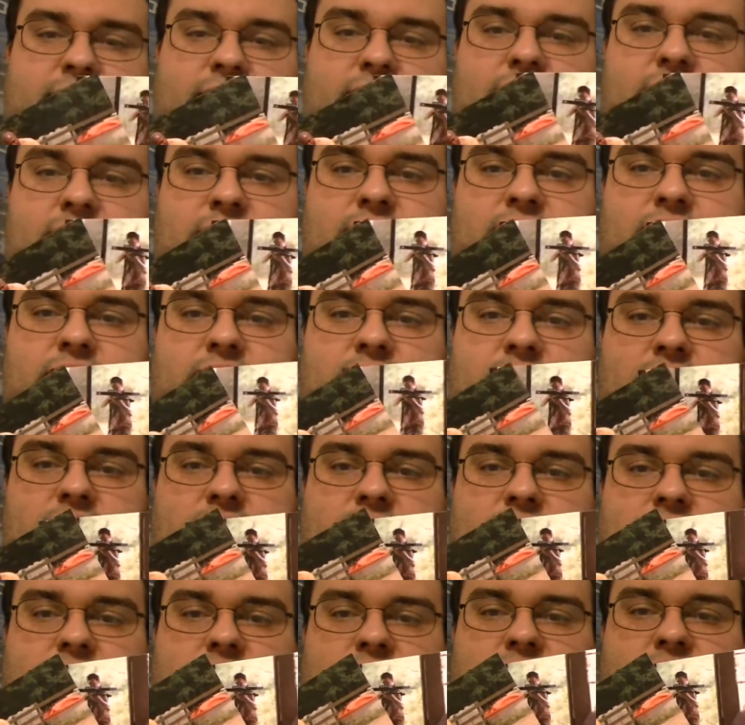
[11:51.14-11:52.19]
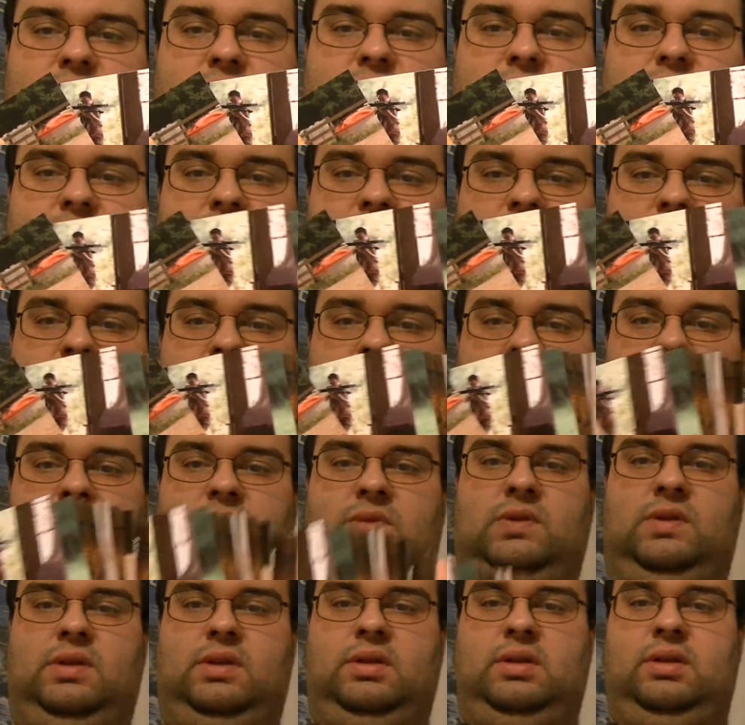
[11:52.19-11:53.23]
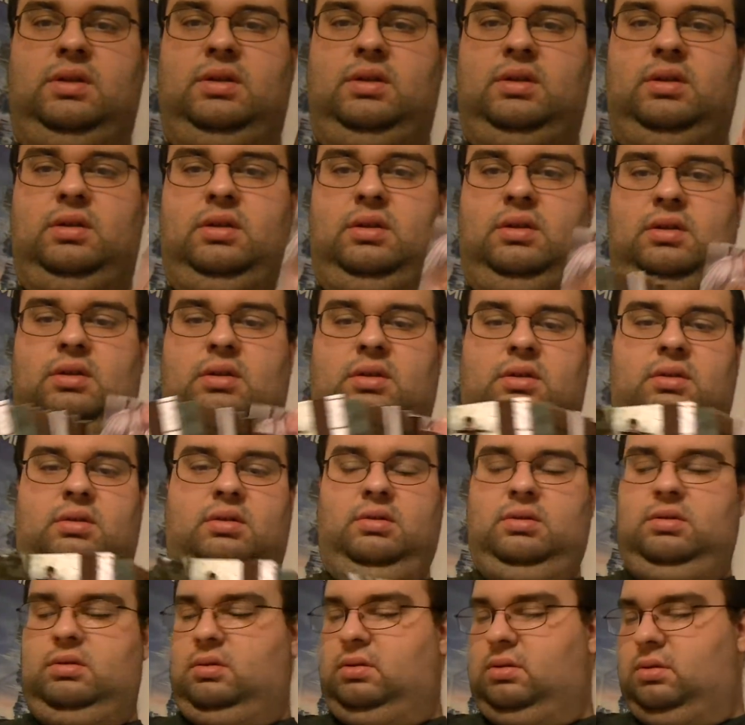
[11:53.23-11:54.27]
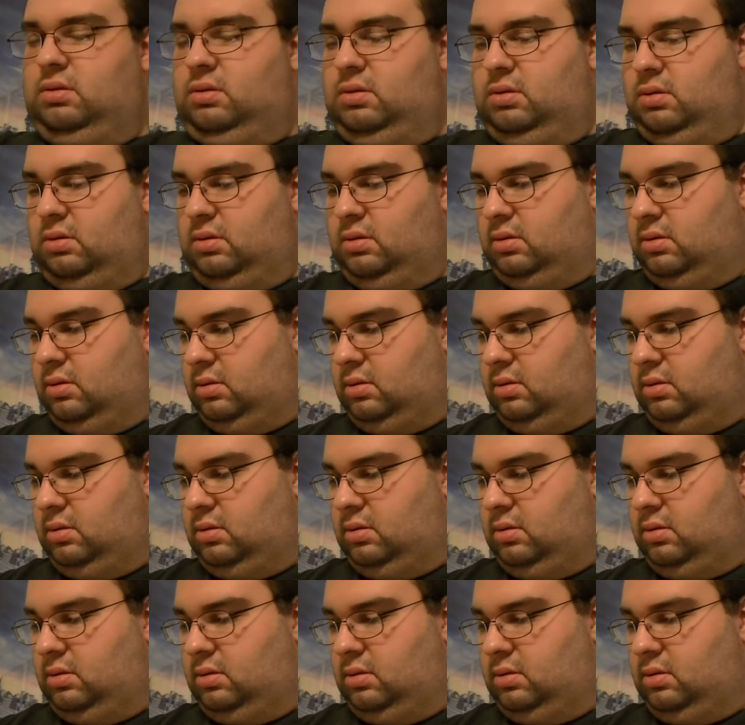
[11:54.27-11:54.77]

Nobody speaks.